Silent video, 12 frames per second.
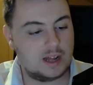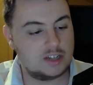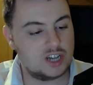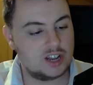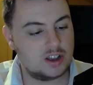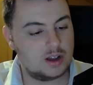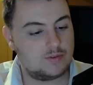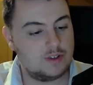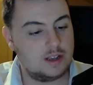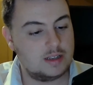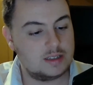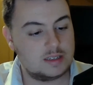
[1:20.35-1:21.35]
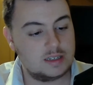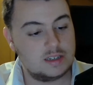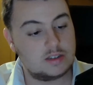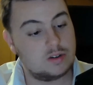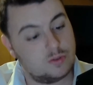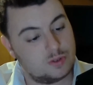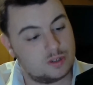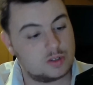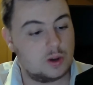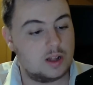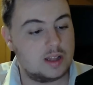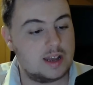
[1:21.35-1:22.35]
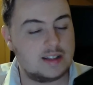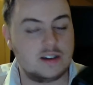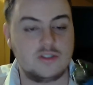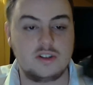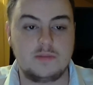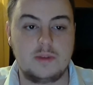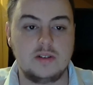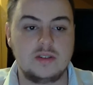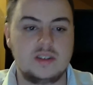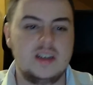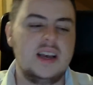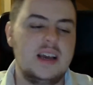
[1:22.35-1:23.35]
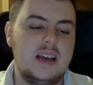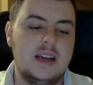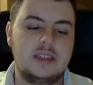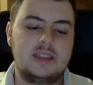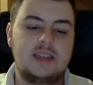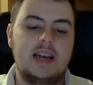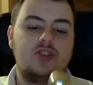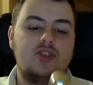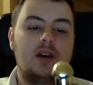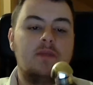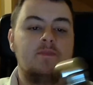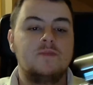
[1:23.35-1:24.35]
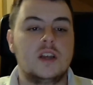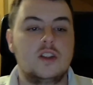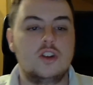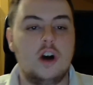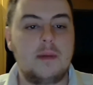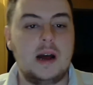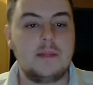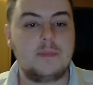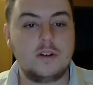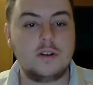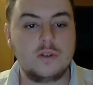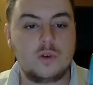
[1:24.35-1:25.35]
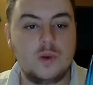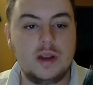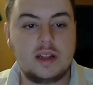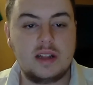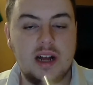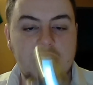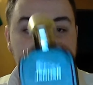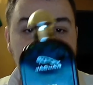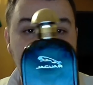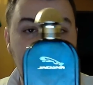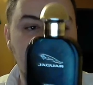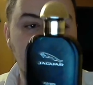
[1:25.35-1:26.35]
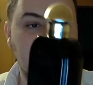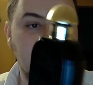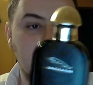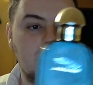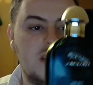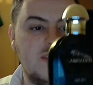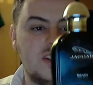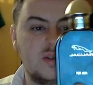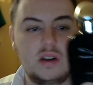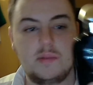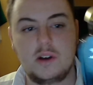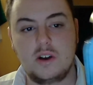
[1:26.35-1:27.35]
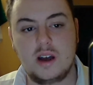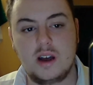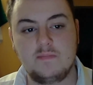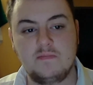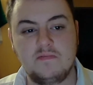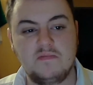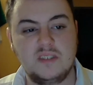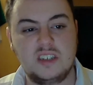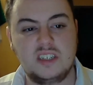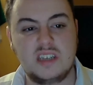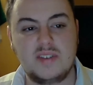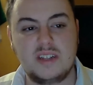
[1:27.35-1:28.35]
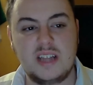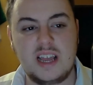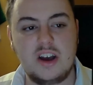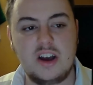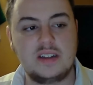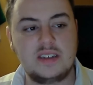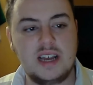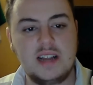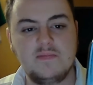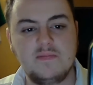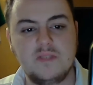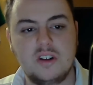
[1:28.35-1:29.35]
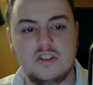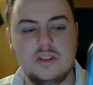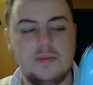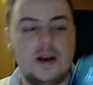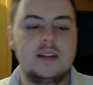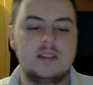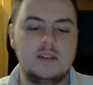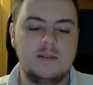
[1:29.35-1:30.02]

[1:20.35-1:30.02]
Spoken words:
Jaguar fragrances, eau de toilette, 100 mils, etc. Not a bad bottle, quite classic. Yeah, I'm going to go give this one about 7, 8 out of 10. Not too bad.